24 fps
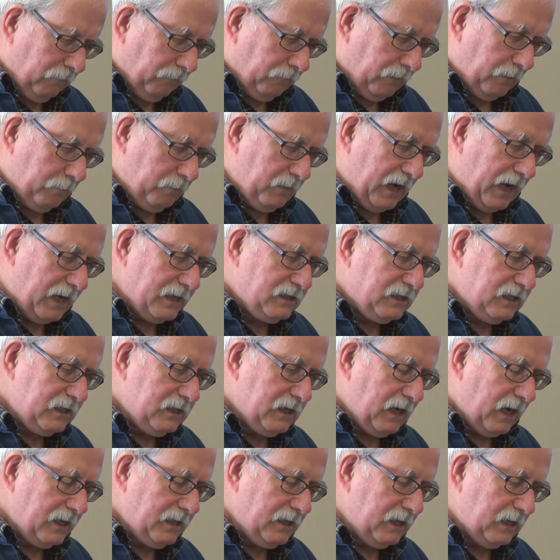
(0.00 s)
From nineteen
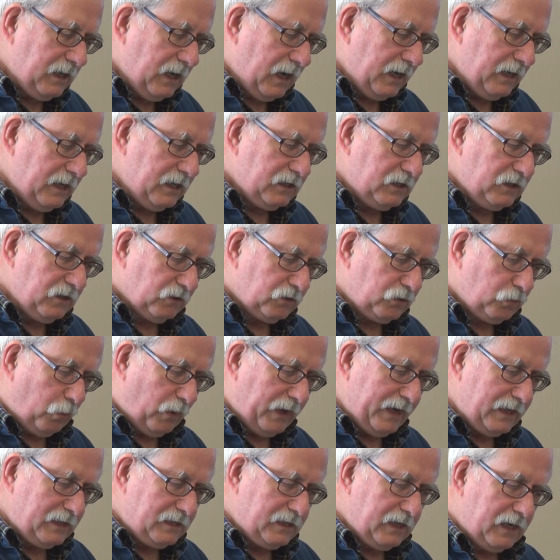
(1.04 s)
ninety-nine until
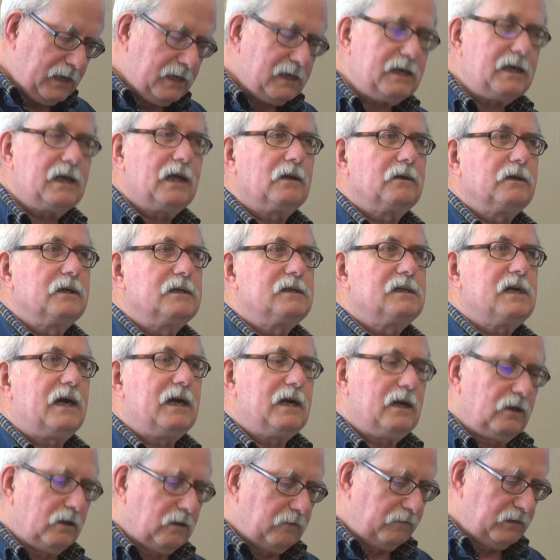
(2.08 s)
twenty ten, he held the
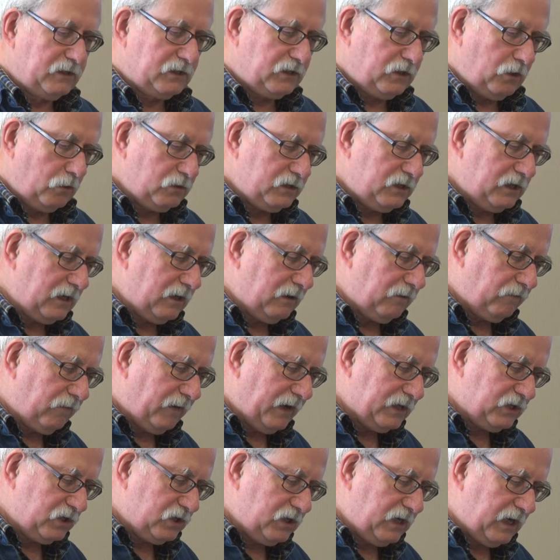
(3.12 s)
title of Associate
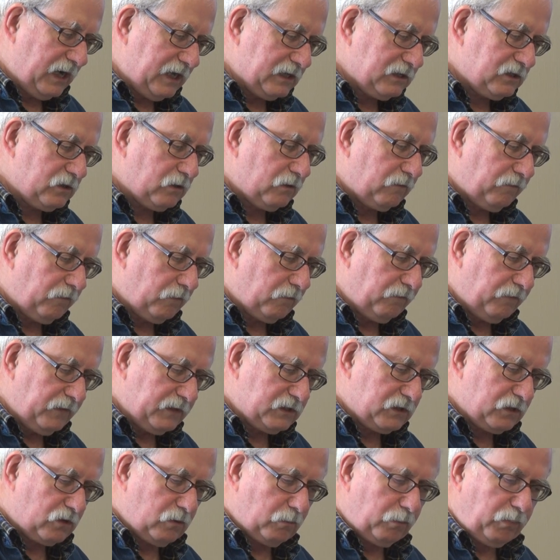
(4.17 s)
Vice Chancellor for
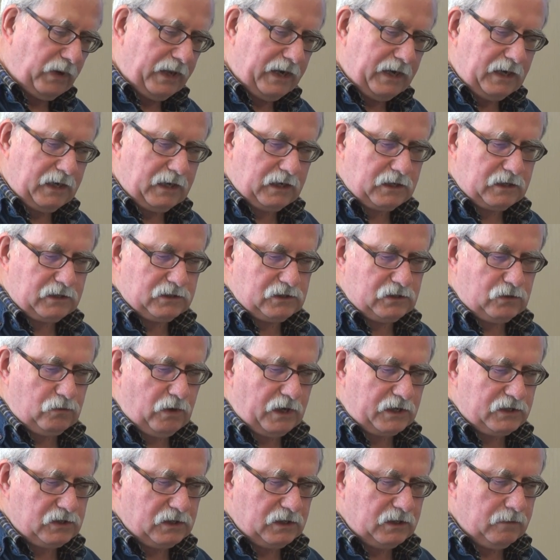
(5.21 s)
Physical Planning and
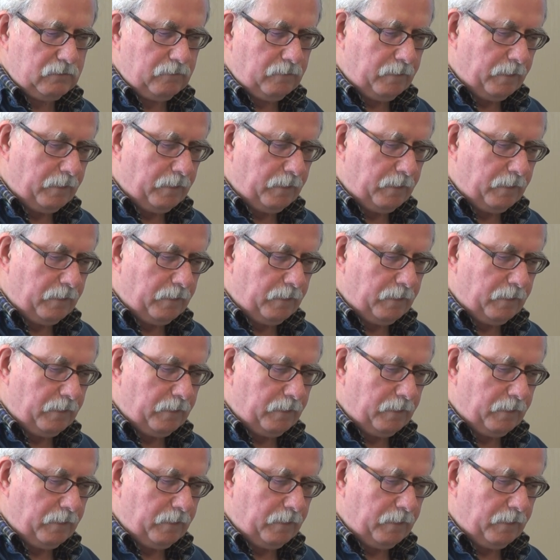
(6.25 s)
Construction.